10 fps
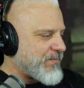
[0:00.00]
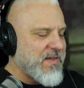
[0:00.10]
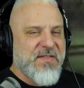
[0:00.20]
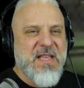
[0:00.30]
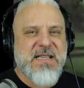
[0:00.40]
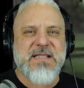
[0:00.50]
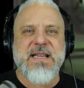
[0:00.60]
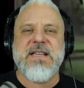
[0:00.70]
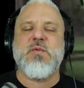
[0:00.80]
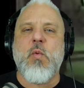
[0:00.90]
This
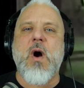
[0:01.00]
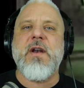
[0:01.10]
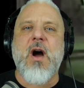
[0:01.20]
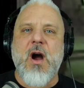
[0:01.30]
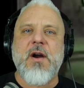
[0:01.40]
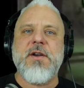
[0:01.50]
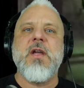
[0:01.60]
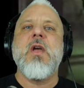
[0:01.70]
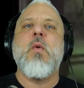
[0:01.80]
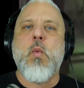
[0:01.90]
is one hard,
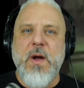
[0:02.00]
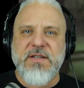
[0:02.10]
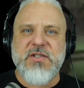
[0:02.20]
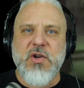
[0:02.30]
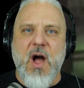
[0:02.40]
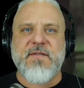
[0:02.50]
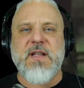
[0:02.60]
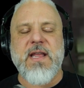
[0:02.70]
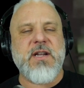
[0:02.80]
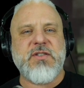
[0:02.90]
one soft.
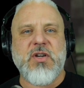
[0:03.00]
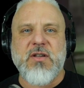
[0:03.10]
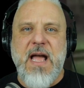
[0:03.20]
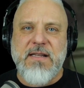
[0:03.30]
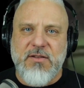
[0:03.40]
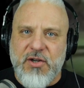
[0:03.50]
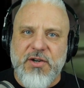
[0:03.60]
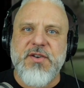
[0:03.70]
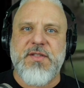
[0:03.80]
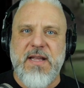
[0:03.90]
And until I
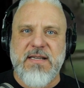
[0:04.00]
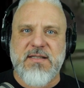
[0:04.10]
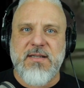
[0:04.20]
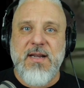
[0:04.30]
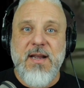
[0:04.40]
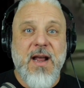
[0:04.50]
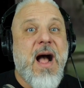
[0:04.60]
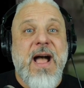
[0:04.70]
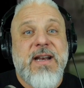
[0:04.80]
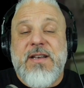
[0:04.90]
learned this,
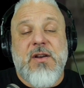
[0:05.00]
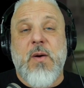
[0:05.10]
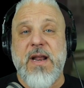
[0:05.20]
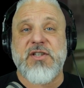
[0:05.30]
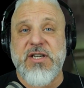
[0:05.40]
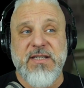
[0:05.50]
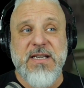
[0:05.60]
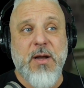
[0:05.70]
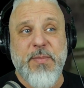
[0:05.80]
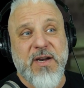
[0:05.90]
I didn't know how to chi
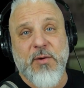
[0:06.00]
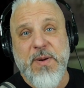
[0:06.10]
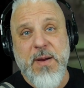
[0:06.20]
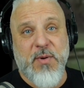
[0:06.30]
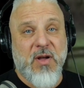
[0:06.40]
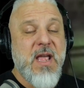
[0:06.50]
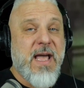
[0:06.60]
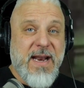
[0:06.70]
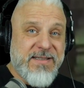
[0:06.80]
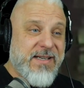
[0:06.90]
sao bigger people.
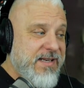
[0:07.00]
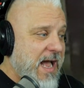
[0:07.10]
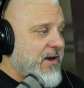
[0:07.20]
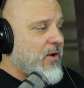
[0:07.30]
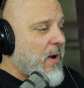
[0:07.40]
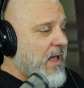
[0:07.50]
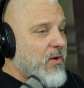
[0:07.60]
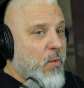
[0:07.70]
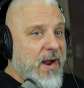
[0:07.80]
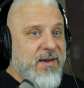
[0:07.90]
And I did not know how to
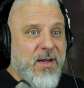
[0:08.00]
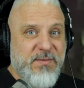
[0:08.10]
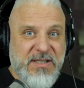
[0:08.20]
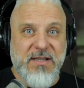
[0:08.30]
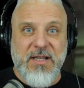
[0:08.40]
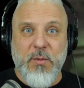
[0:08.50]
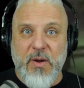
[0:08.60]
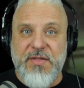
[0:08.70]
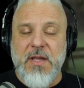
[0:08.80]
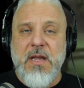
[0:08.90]
wind up dealing
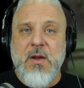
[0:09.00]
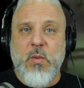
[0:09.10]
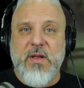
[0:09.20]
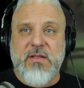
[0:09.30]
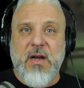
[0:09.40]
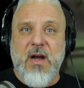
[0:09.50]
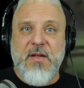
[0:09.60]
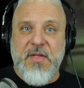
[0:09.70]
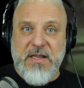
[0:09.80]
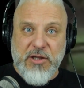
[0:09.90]
with
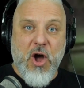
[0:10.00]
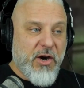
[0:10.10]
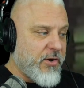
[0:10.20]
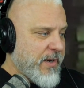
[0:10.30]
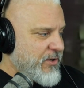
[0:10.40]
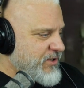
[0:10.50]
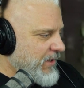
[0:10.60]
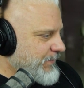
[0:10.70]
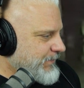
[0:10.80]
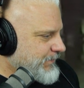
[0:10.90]
the longer
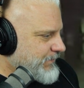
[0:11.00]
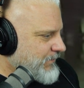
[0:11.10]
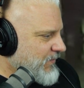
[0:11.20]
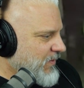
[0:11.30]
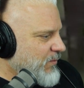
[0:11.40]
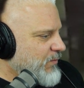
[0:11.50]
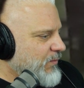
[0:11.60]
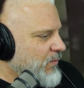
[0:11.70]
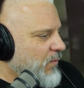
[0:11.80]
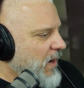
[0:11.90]
energy.
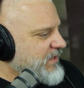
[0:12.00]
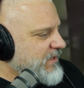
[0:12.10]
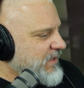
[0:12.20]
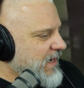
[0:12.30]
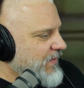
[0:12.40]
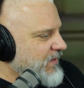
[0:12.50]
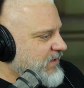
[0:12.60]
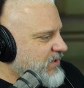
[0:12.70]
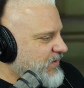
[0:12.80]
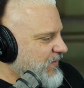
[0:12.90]
Watch this again. This
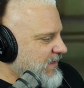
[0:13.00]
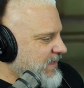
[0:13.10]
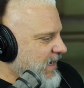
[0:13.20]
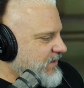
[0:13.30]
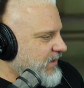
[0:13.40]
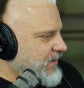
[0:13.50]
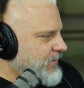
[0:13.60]
is just fantastic.